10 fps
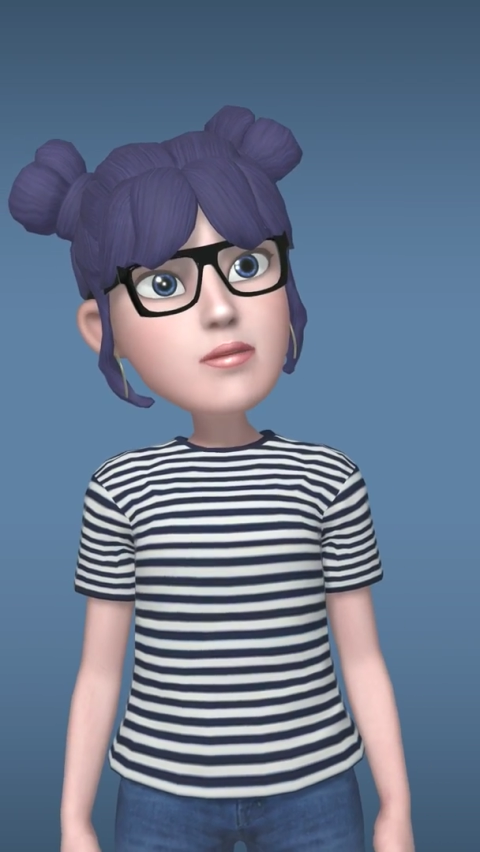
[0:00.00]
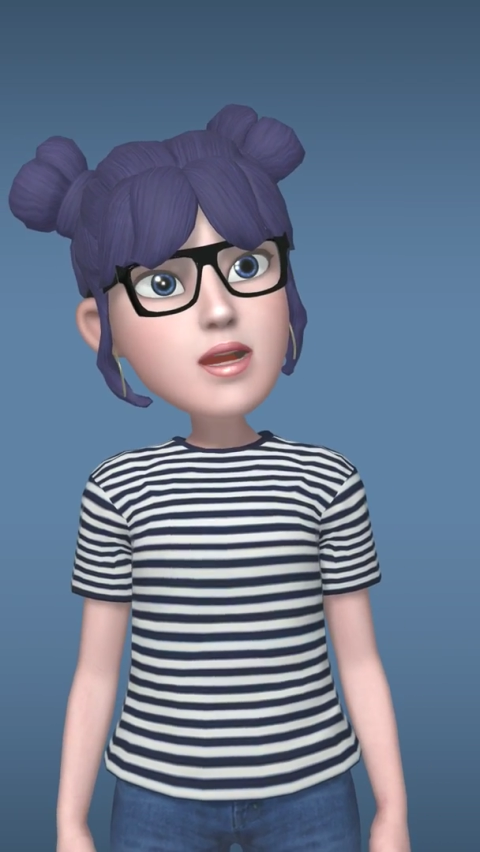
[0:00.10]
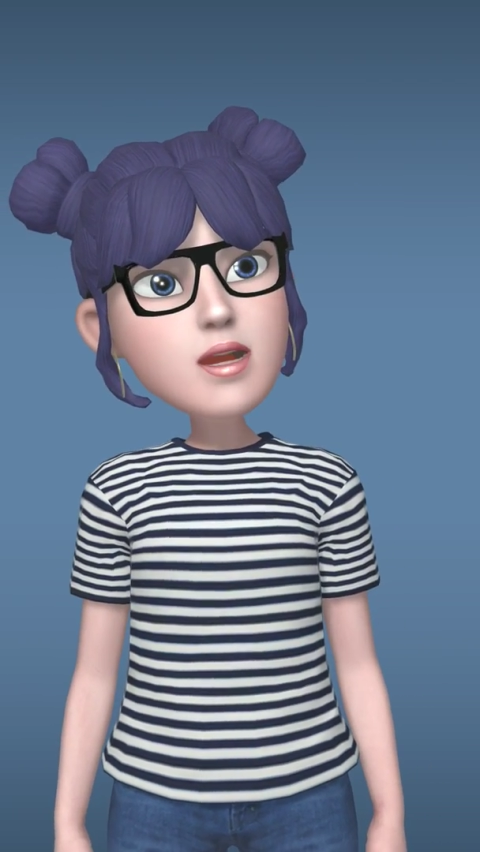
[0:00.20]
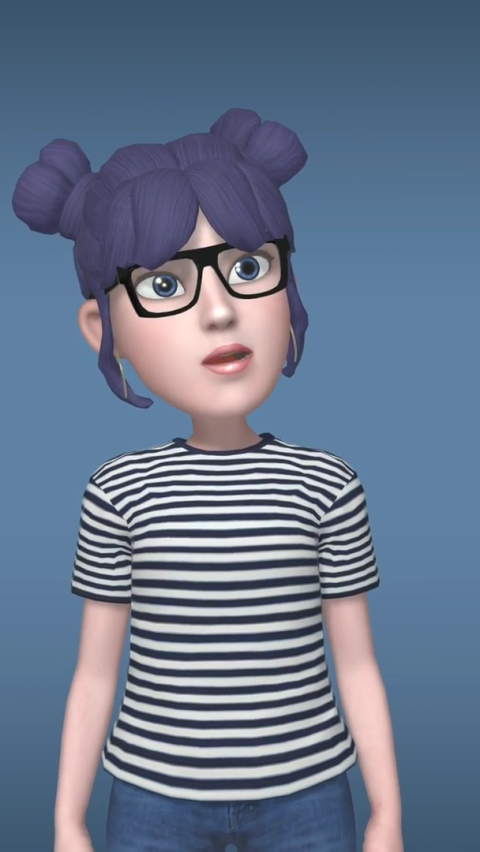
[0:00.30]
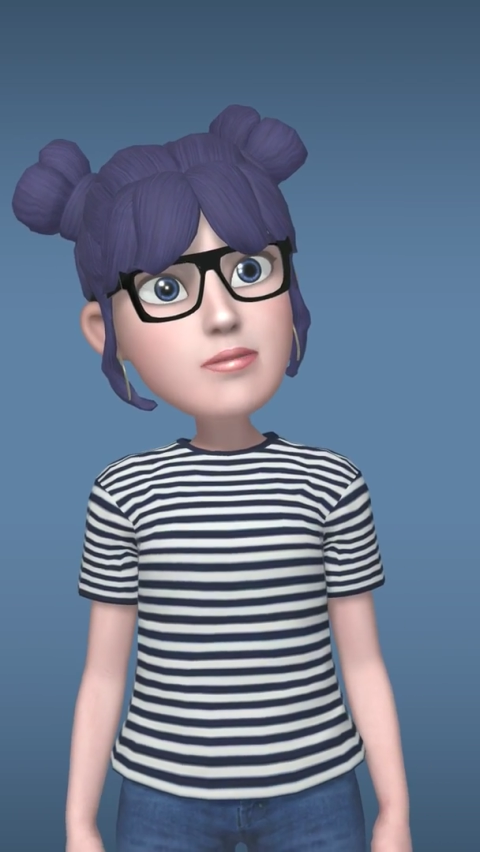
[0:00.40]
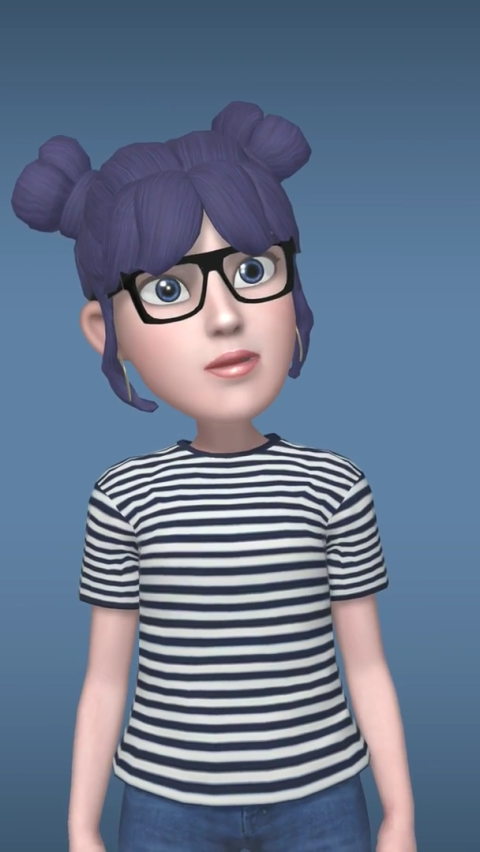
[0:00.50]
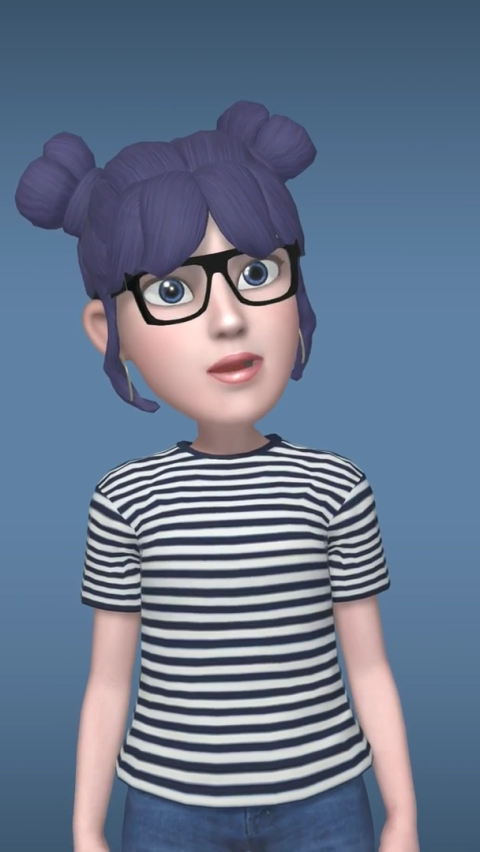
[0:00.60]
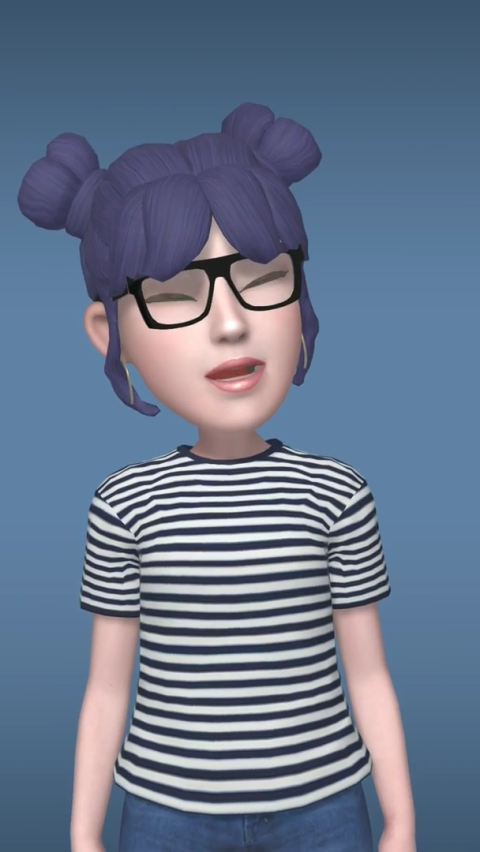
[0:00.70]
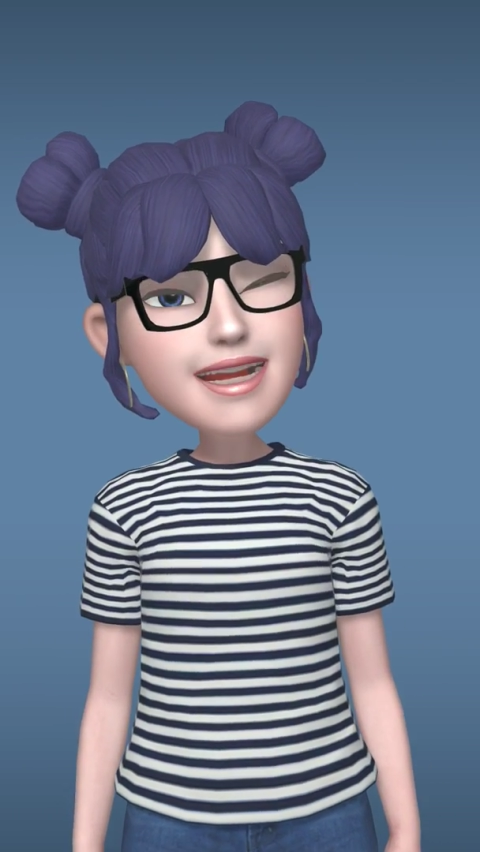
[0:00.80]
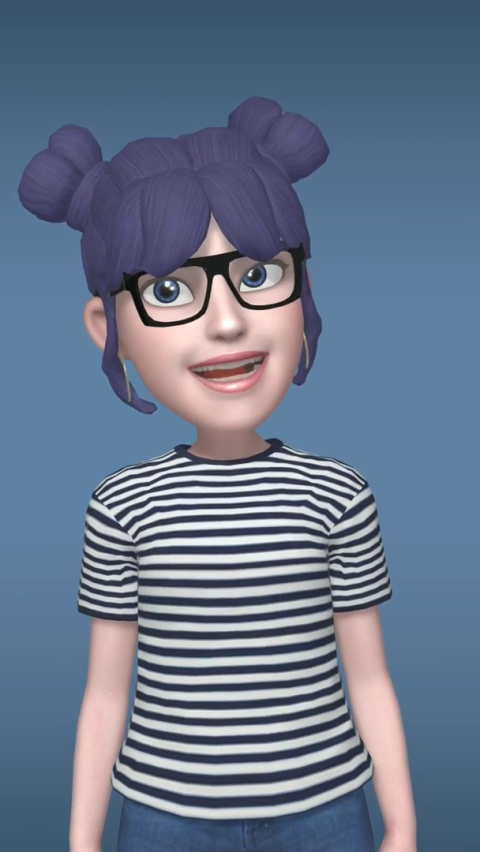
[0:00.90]
but it
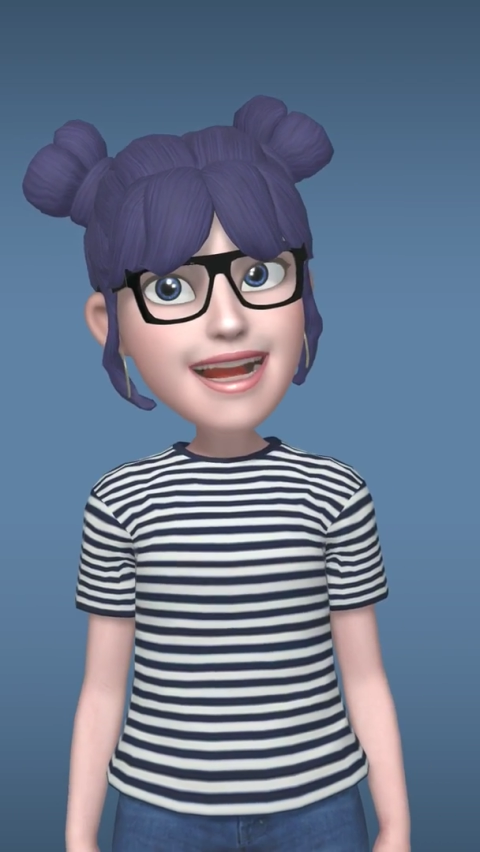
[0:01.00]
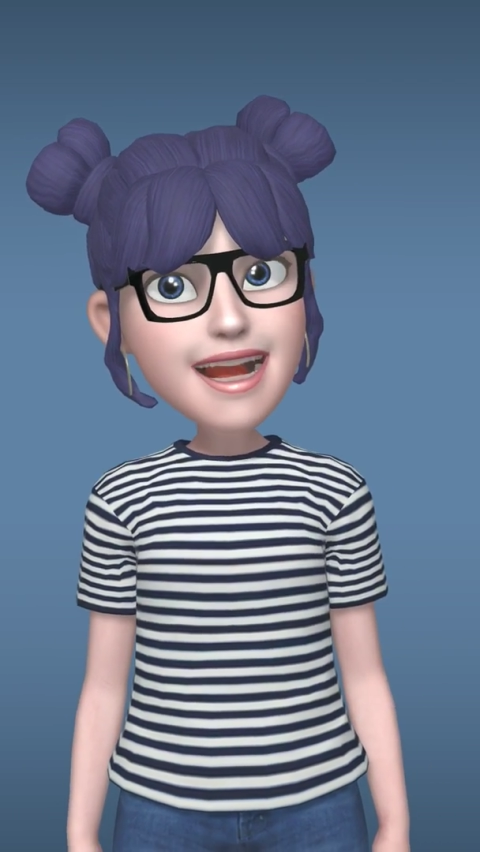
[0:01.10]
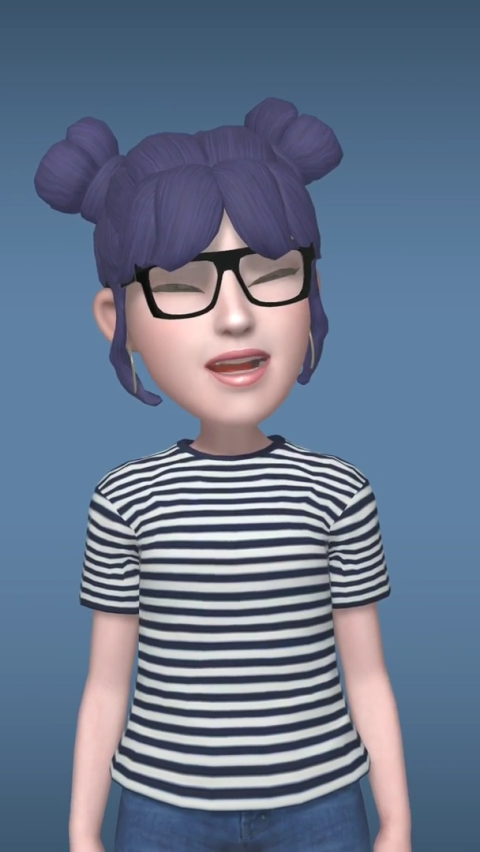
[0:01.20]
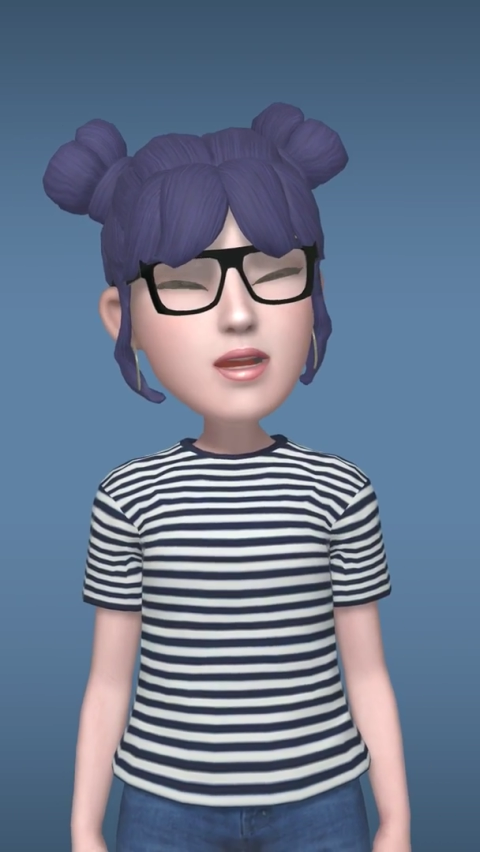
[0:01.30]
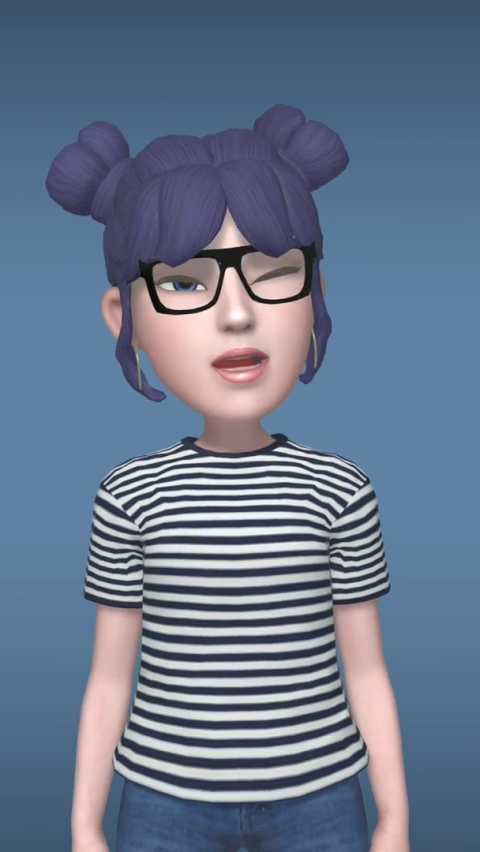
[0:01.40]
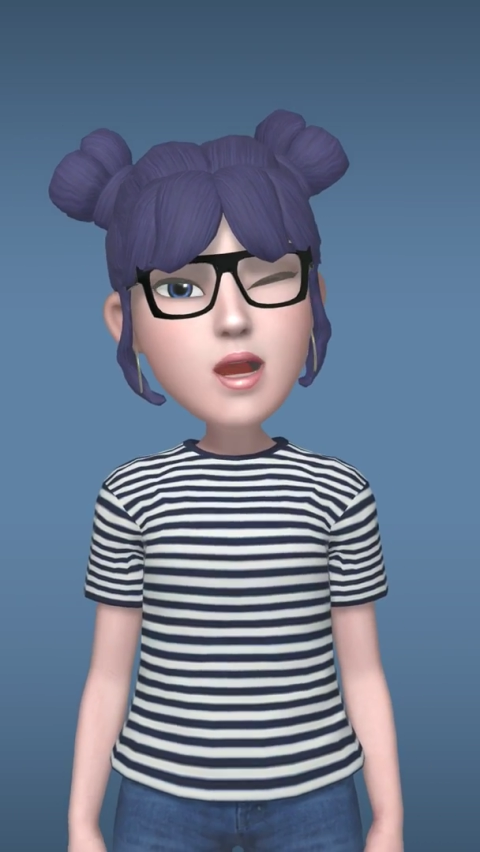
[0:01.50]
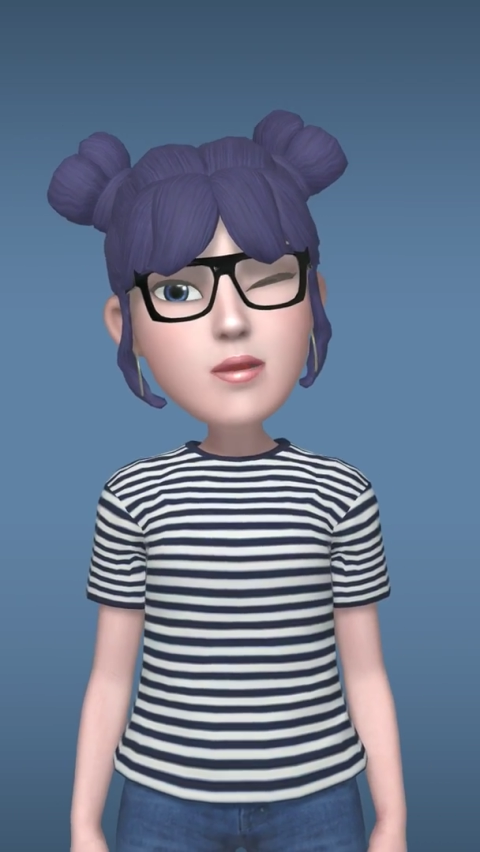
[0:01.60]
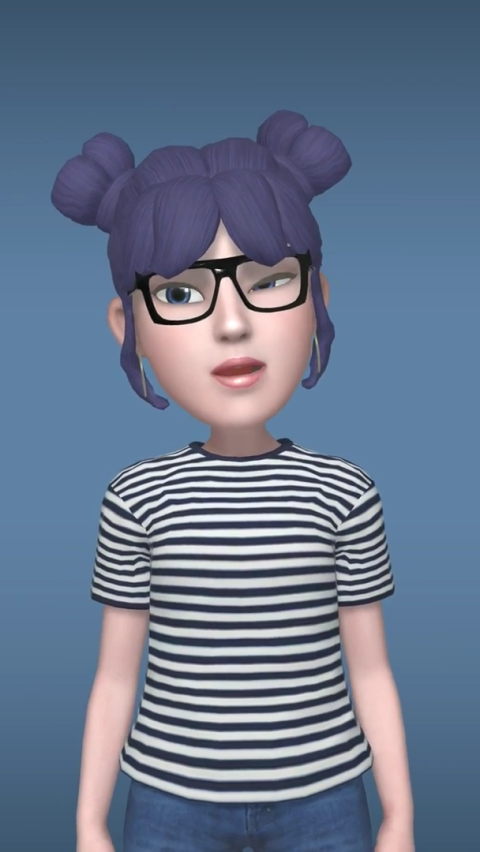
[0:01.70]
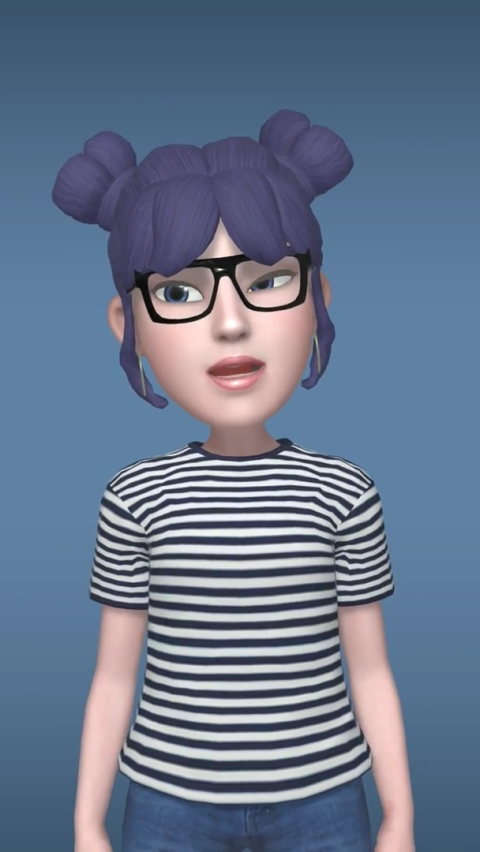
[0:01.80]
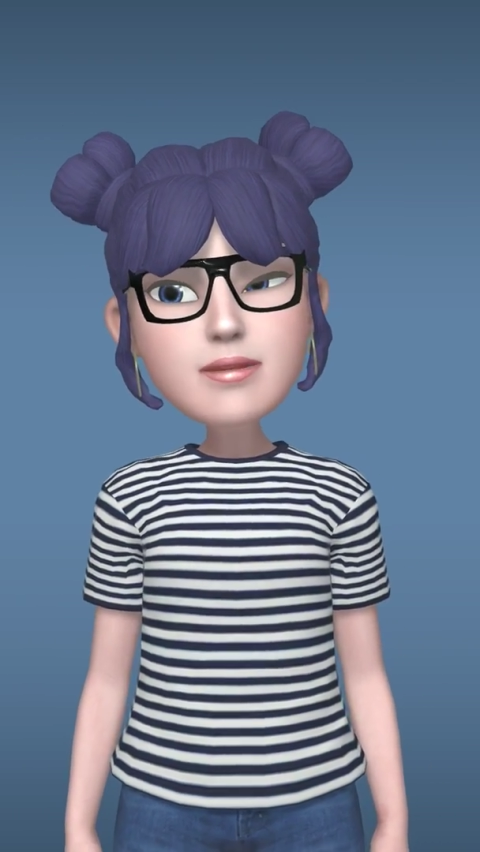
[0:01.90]
was leaking out
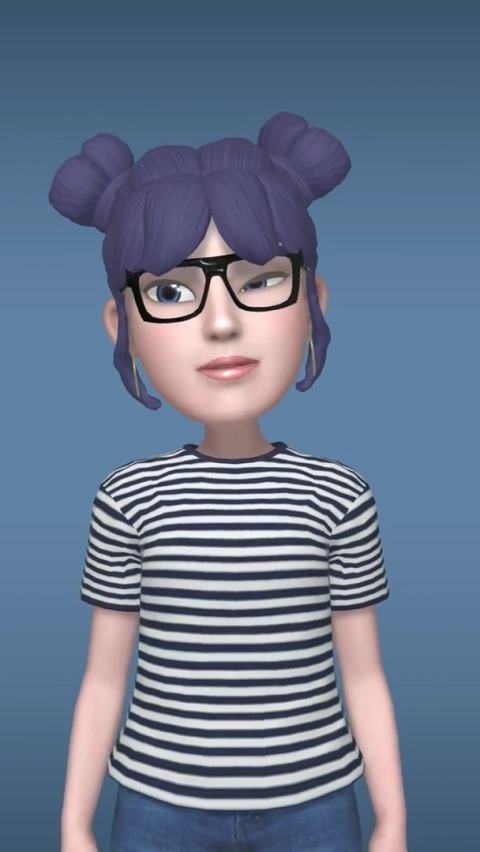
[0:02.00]
liquid.